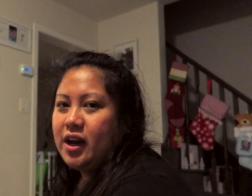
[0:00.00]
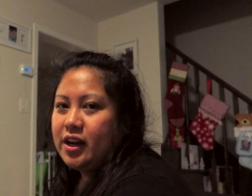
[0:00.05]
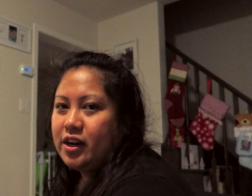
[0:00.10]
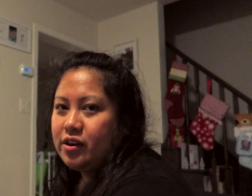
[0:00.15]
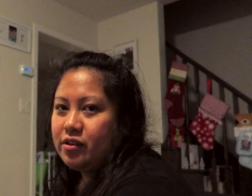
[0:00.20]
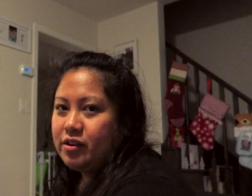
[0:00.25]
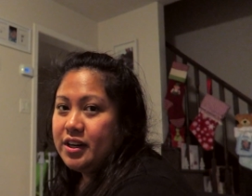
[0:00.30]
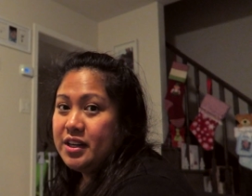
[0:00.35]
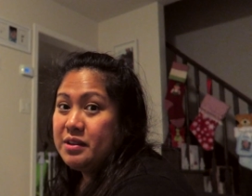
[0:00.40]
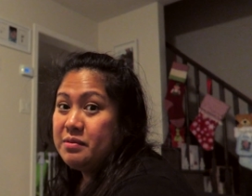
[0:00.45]
had
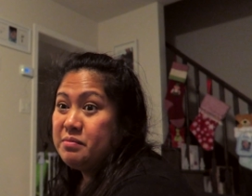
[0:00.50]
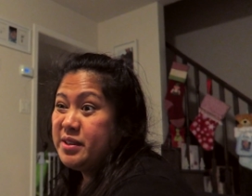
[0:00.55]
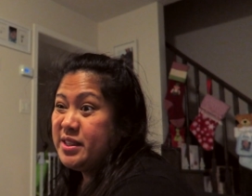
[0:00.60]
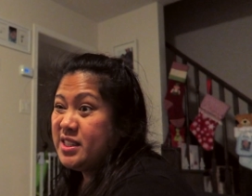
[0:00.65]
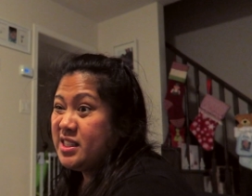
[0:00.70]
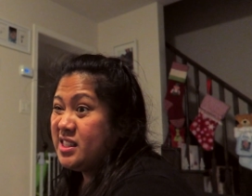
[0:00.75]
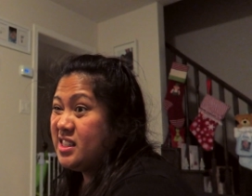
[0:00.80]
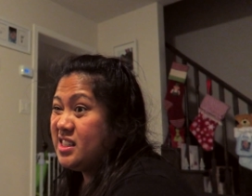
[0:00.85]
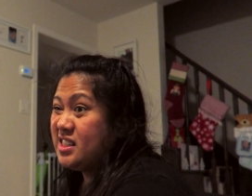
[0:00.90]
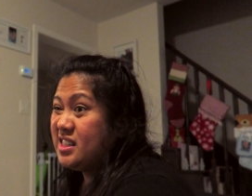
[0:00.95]
already
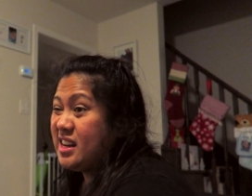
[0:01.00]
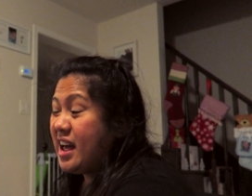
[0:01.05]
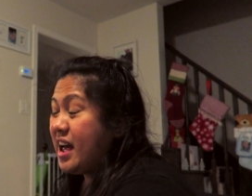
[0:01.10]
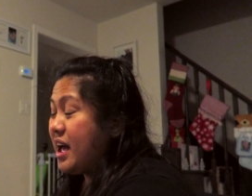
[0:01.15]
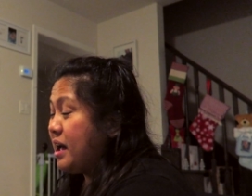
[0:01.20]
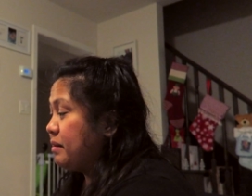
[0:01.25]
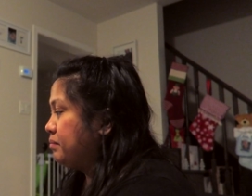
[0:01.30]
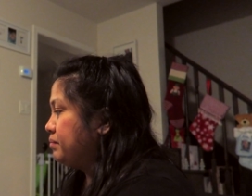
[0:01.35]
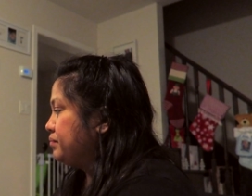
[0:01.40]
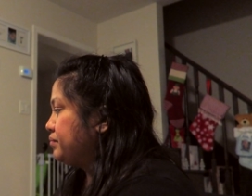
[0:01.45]
missed his
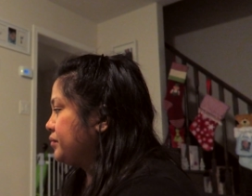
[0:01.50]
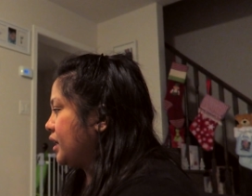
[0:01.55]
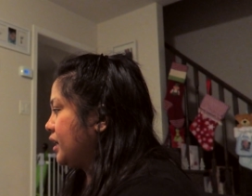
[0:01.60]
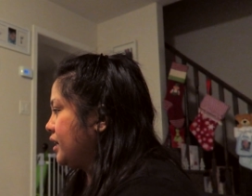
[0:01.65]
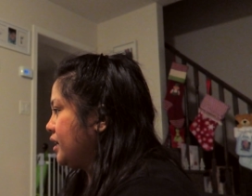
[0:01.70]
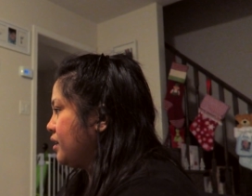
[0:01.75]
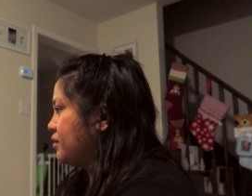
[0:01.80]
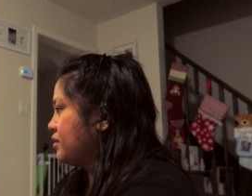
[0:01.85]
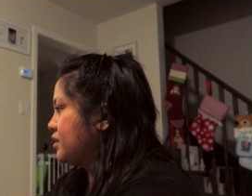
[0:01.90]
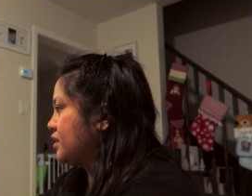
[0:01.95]
nap
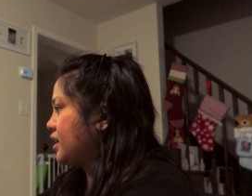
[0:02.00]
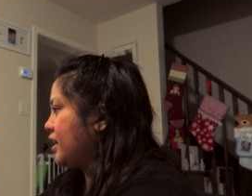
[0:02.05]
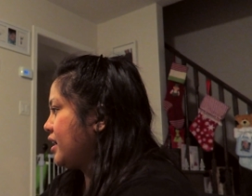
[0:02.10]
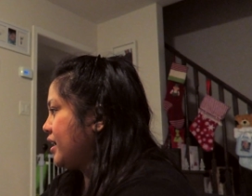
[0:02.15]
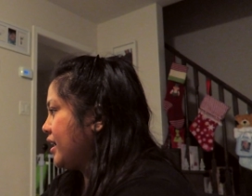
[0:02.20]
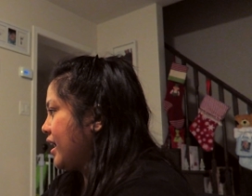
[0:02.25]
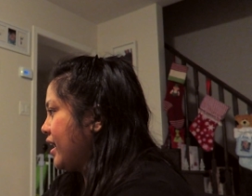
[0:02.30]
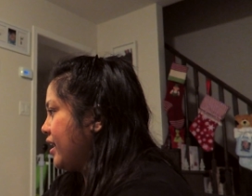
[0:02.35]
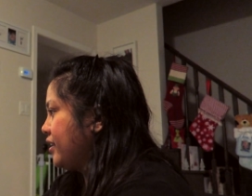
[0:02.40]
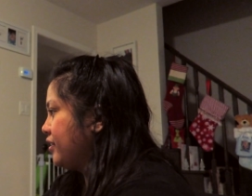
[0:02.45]
and he was
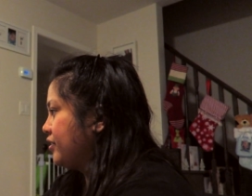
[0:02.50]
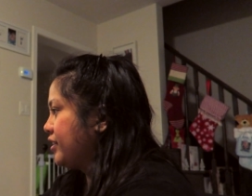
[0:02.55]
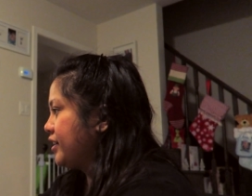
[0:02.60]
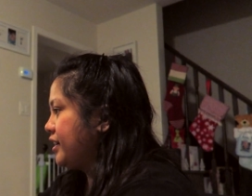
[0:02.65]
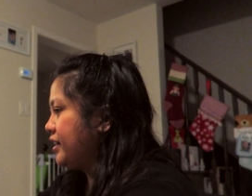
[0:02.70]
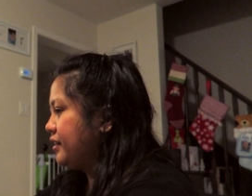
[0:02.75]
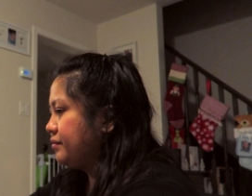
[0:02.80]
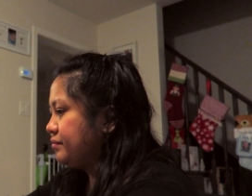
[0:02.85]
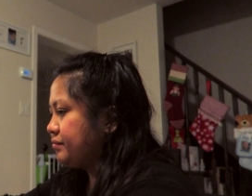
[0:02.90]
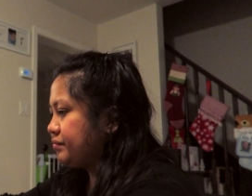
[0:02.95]
getting
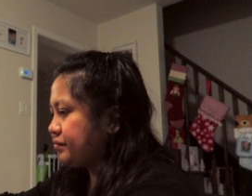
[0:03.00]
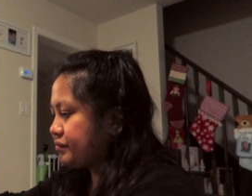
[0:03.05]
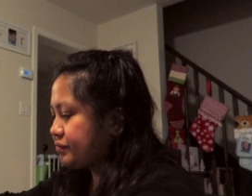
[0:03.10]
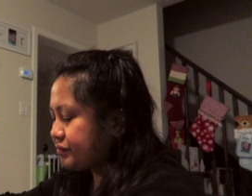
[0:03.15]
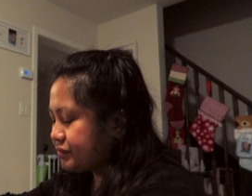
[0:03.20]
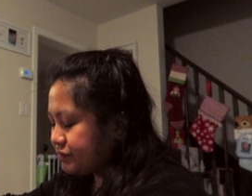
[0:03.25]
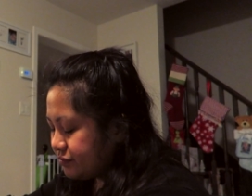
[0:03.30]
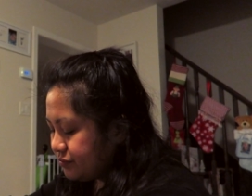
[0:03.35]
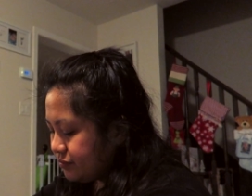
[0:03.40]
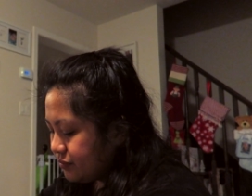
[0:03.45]
hungry.
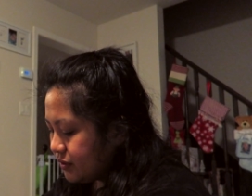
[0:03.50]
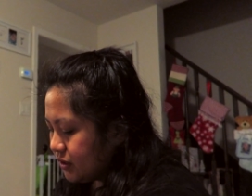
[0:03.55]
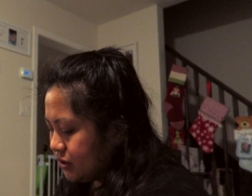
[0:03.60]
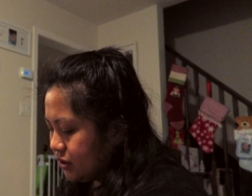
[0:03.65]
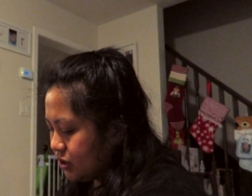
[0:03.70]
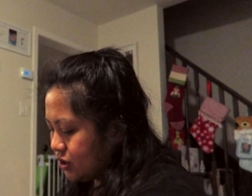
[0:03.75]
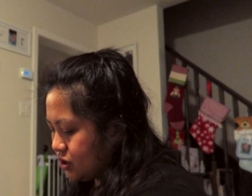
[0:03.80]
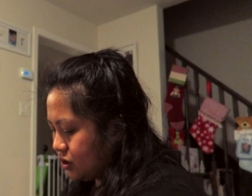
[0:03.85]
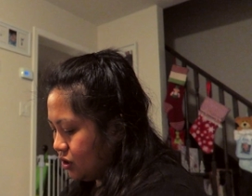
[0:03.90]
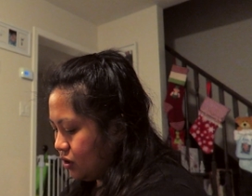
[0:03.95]

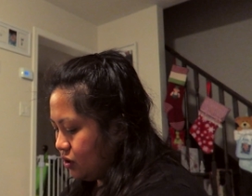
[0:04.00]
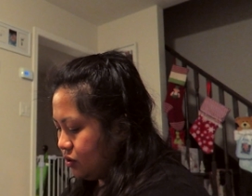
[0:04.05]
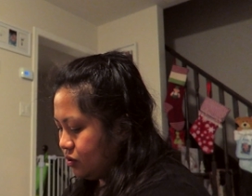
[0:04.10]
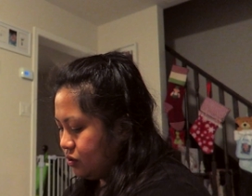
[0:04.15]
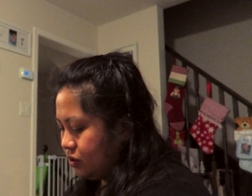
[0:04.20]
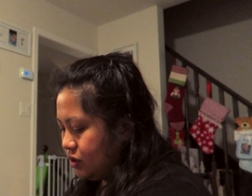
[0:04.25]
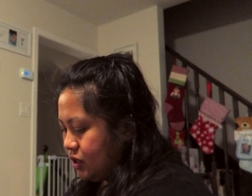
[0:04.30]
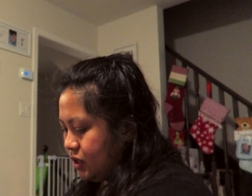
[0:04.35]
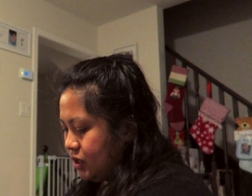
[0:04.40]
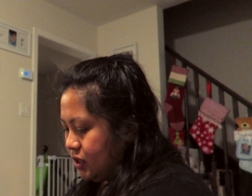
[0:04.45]
So